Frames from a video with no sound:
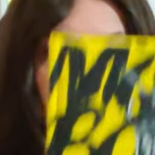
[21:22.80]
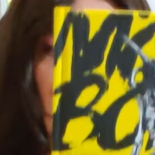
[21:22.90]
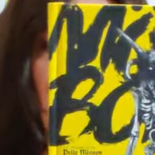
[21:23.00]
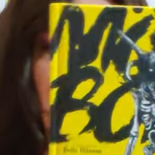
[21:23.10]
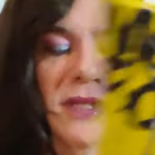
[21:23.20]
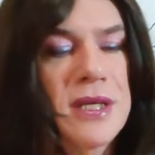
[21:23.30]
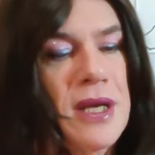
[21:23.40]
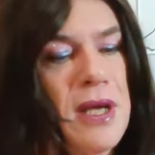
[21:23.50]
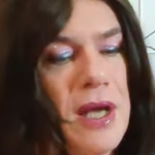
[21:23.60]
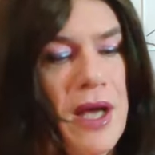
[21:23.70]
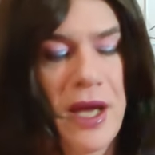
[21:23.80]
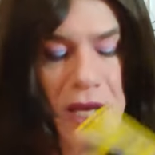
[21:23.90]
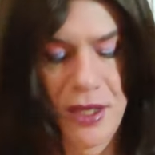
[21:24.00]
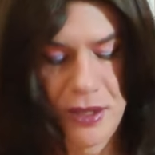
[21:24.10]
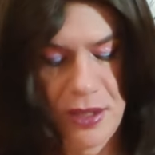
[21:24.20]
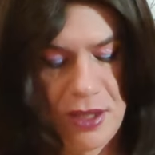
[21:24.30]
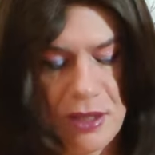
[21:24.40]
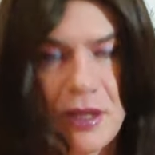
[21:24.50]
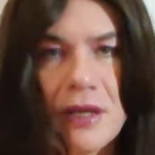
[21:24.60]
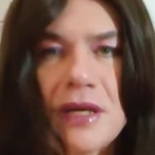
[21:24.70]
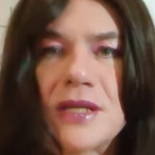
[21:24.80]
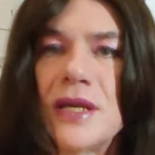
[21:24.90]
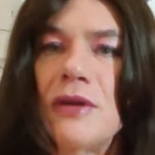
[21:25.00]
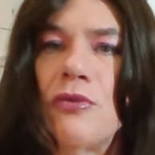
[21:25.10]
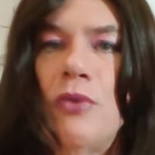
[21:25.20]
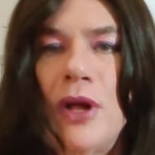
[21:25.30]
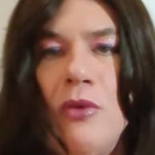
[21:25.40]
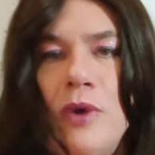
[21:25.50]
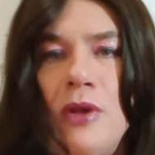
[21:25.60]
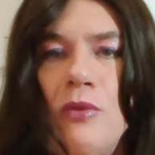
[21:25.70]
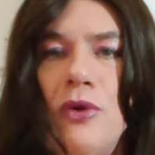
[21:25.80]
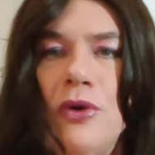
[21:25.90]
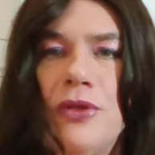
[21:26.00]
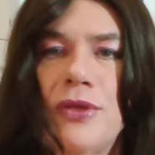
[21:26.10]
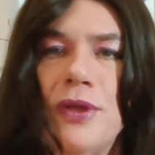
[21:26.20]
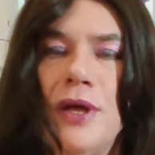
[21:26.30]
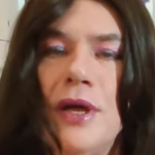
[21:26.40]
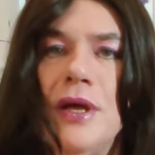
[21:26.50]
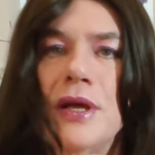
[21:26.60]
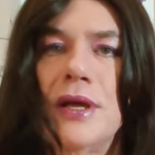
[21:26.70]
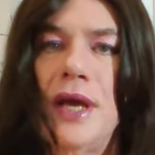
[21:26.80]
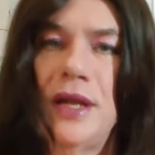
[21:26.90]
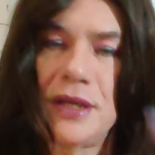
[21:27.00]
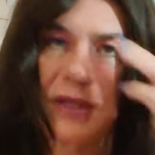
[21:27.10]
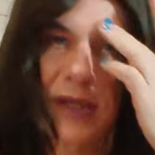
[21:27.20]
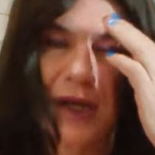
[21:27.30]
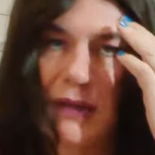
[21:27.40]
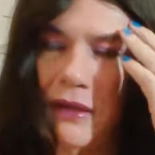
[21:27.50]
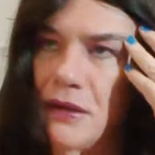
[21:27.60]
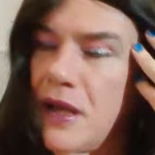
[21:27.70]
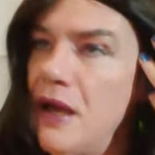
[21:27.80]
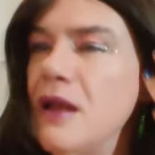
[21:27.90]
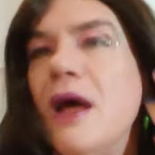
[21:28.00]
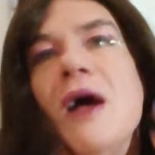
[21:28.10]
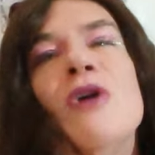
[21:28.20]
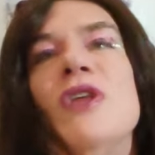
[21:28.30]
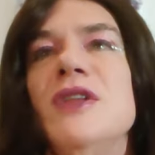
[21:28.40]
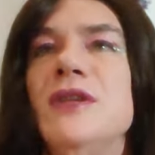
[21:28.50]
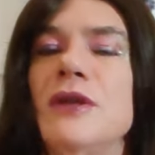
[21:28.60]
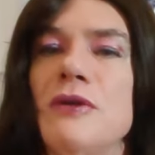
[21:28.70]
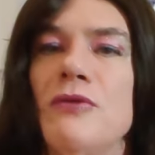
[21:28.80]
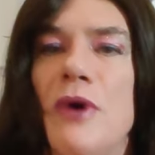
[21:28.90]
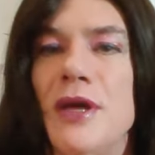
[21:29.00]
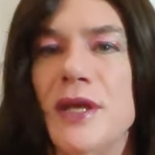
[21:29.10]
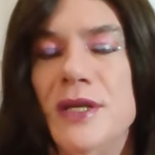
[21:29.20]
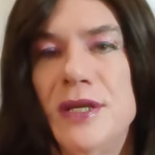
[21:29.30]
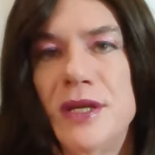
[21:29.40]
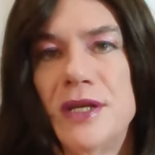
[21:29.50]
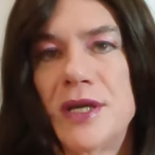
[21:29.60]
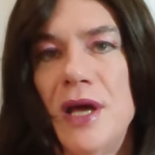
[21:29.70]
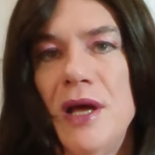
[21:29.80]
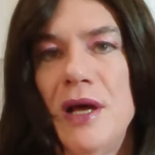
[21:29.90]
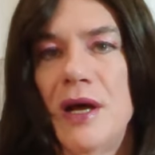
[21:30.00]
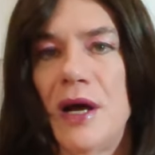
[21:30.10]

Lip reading: It really is. And like I said, well worth getting to take a look at how they did it and why they did it.